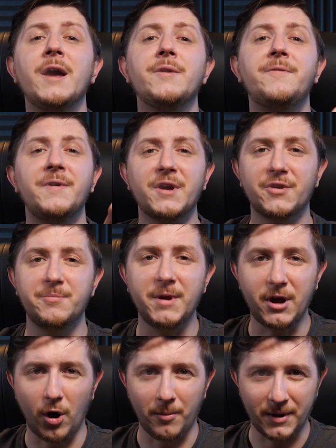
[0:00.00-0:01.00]
and fix me
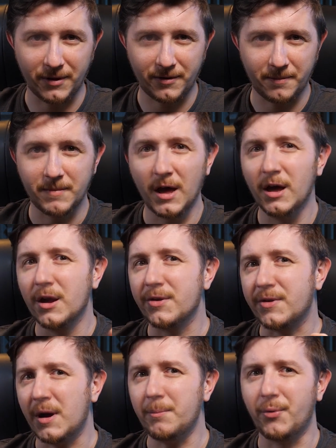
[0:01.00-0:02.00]
comments.
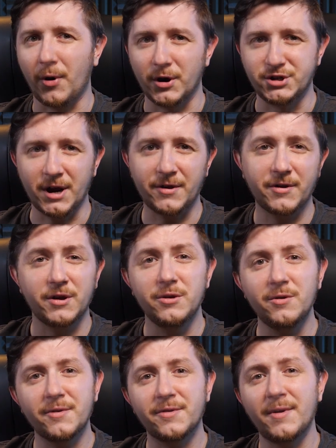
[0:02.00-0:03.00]
Some projects
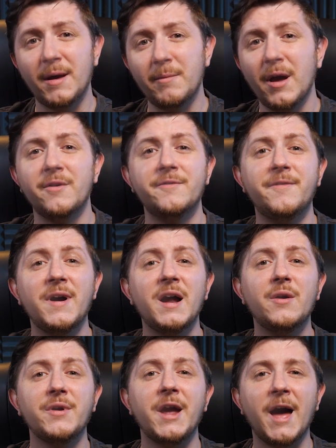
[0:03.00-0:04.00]
use them
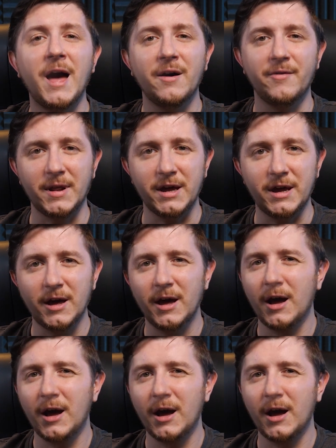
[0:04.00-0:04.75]
very heavily.